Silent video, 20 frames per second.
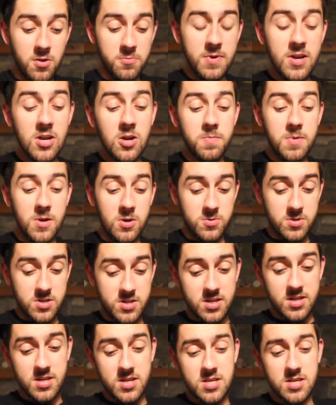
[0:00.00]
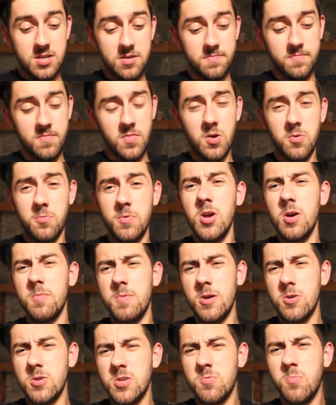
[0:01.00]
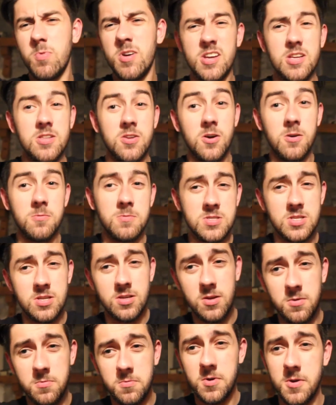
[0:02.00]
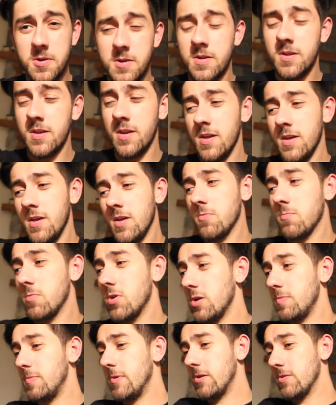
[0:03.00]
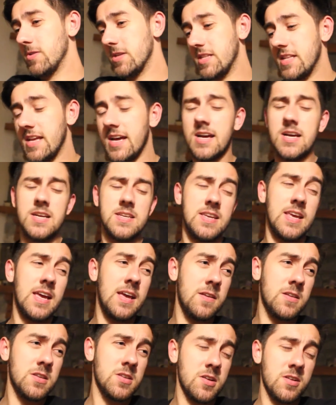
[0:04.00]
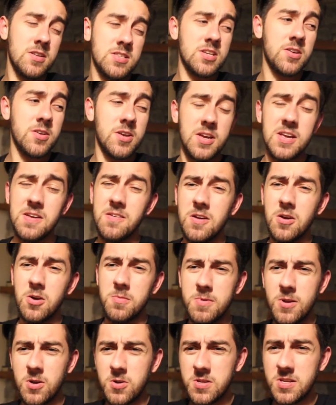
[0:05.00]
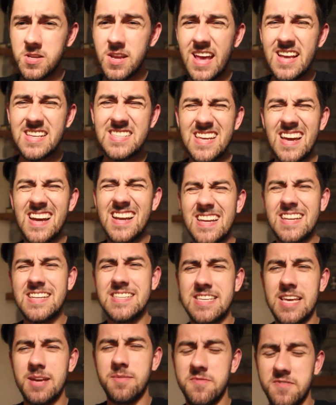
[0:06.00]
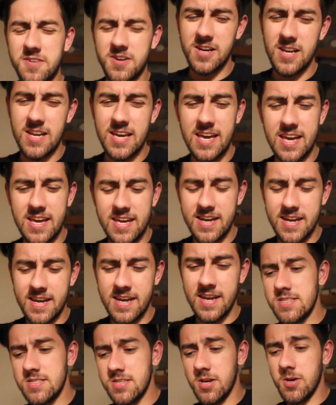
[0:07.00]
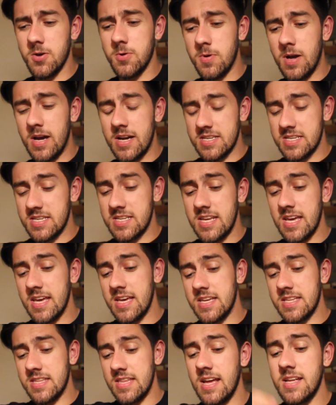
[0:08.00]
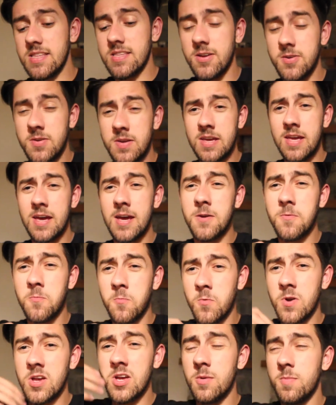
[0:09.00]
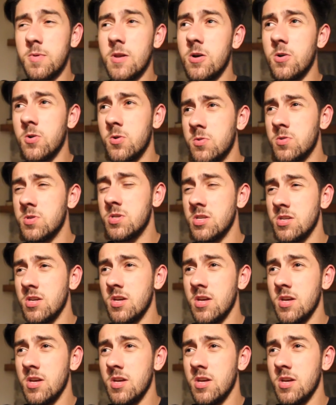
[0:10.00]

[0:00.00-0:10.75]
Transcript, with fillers: I re-uploaded it, or re-uploaded what I thought was the new one, re-uploaded that. Turns out I uploaded exactly the same file again, so had to take that down again, re-upload